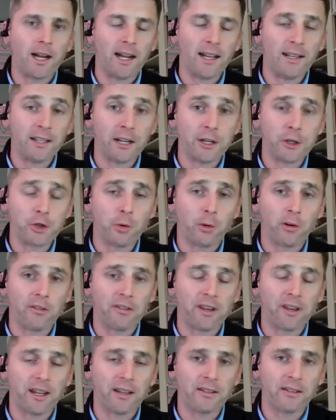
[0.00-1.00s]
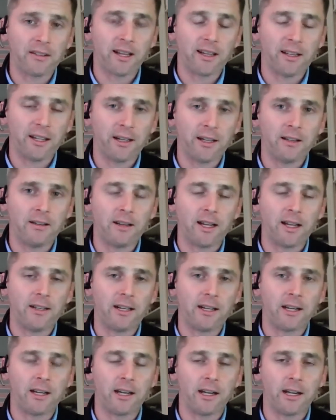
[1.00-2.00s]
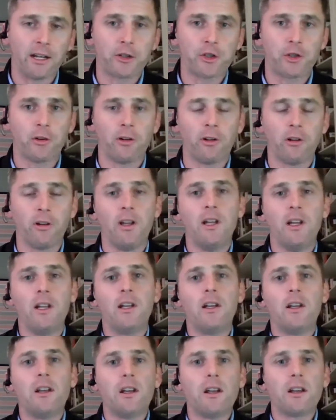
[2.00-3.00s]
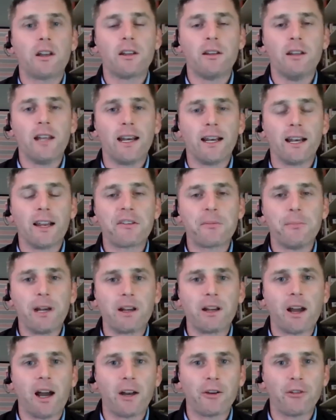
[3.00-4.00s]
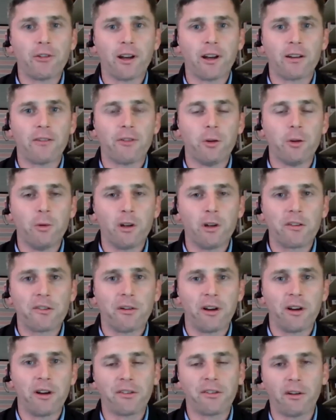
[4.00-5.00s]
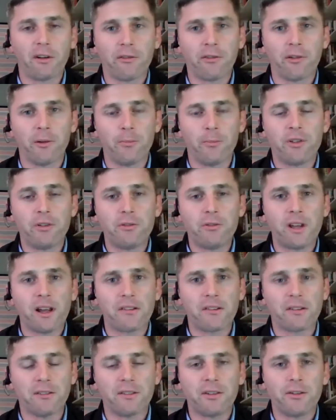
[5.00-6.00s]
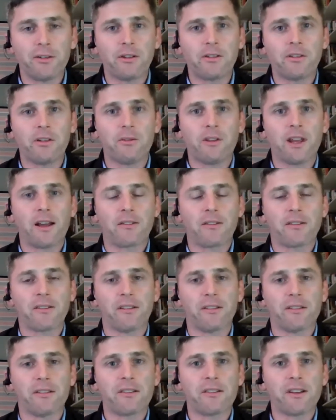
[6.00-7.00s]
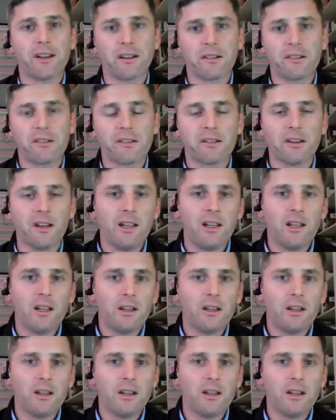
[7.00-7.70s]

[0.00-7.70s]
I did a short stint. I did I did an initial enlistment contract, if you will. So I served from 2002 to 2006.